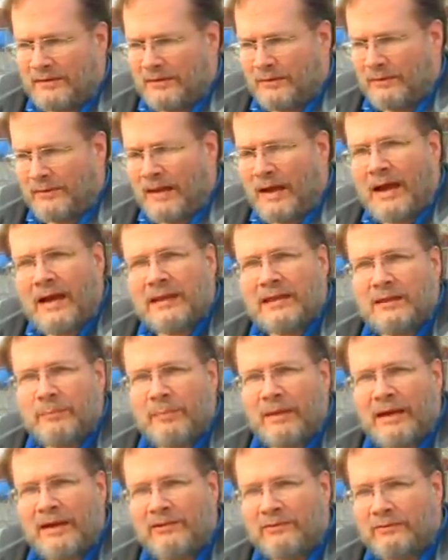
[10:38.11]
you know, the
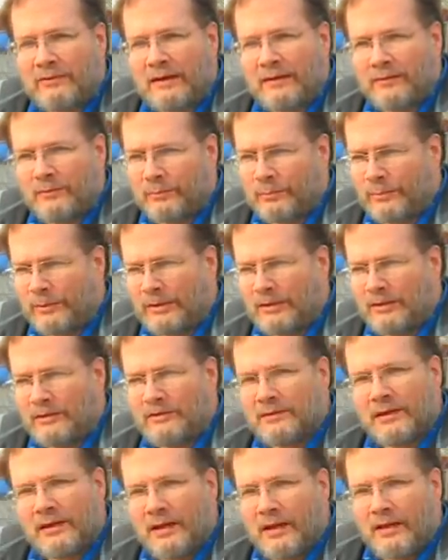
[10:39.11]
occupiers around the
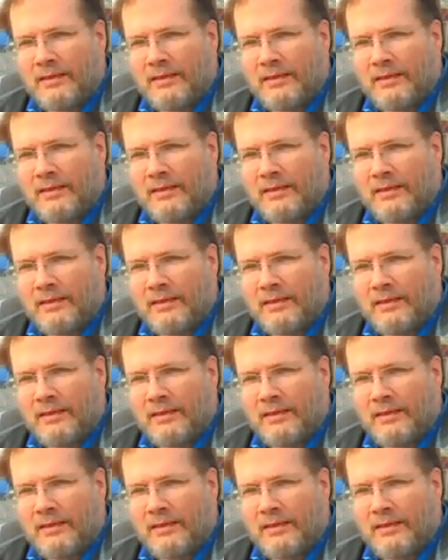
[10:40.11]
world.